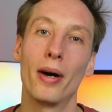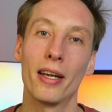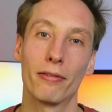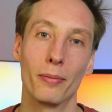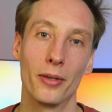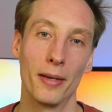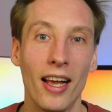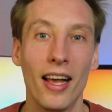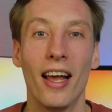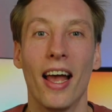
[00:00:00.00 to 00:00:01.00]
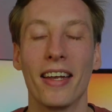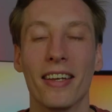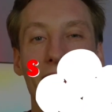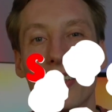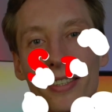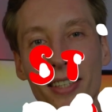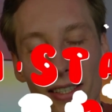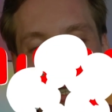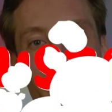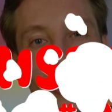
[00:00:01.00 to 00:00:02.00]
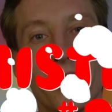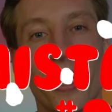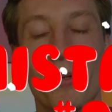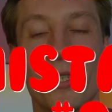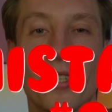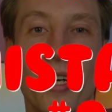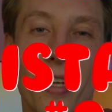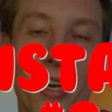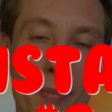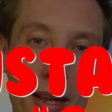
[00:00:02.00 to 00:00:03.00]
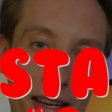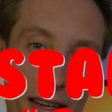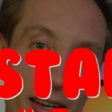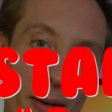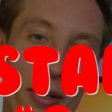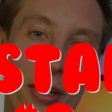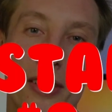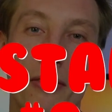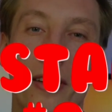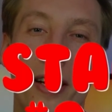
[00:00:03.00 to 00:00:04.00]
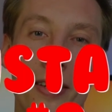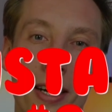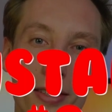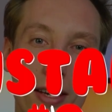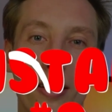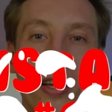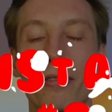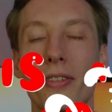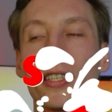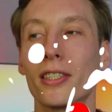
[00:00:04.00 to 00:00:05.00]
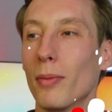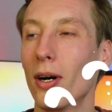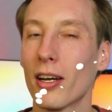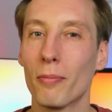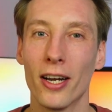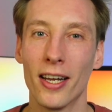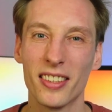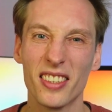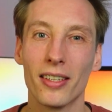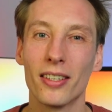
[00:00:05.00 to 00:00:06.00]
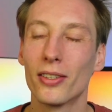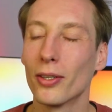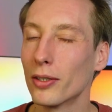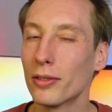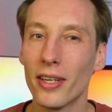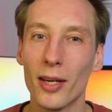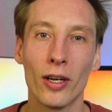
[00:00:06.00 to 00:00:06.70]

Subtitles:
from them. And this is actually the second mistake that I make, because I found out a lot of these smaller brands don't really want to